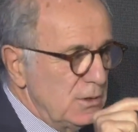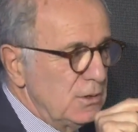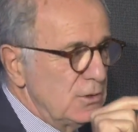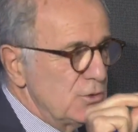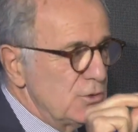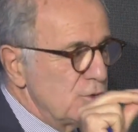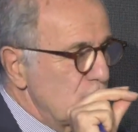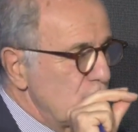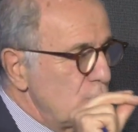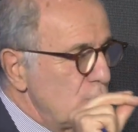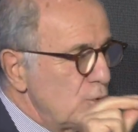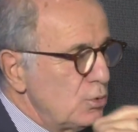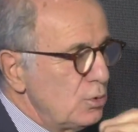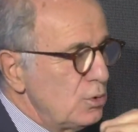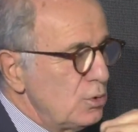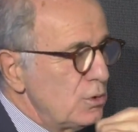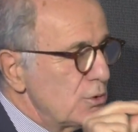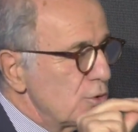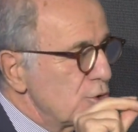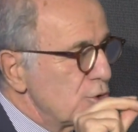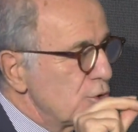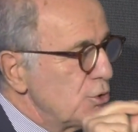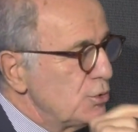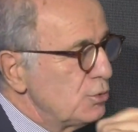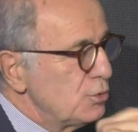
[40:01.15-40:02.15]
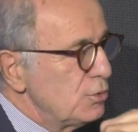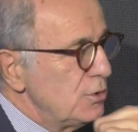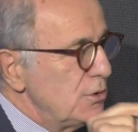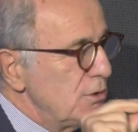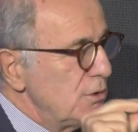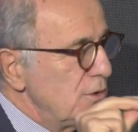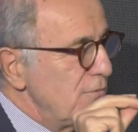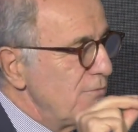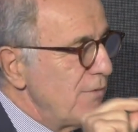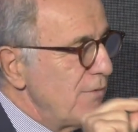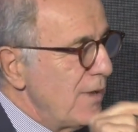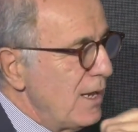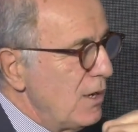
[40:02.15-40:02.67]
School should
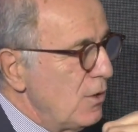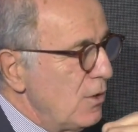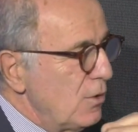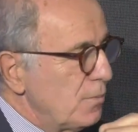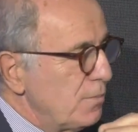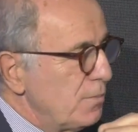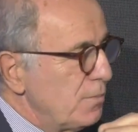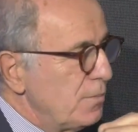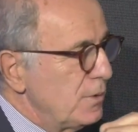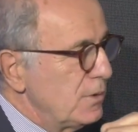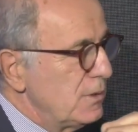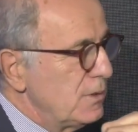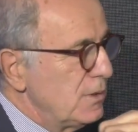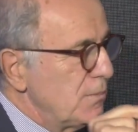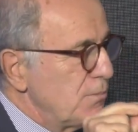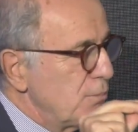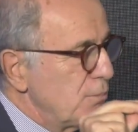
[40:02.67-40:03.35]
develop the